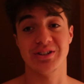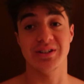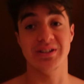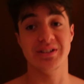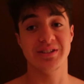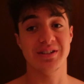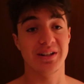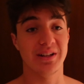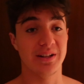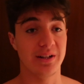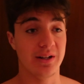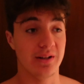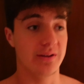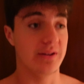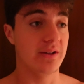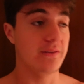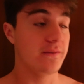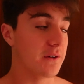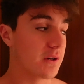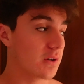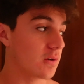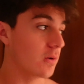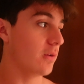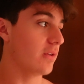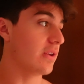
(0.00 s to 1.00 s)
and it's a little
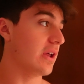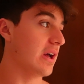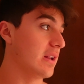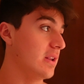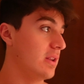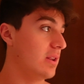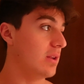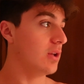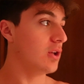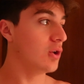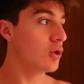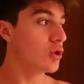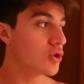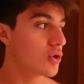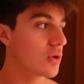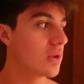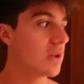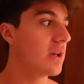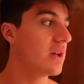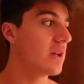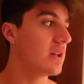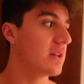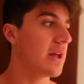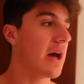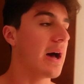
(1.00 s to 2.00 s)
difficult, and
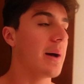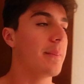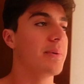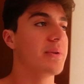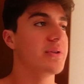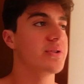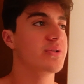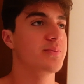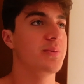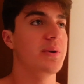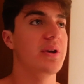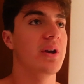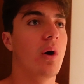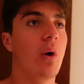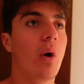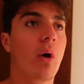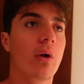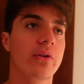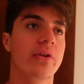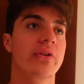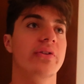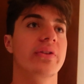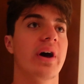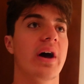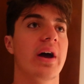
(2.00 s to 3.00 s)
usually it happens to me
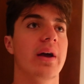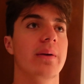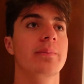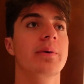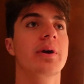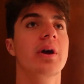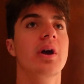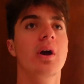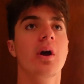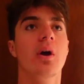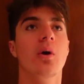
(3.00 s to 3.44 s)
all the time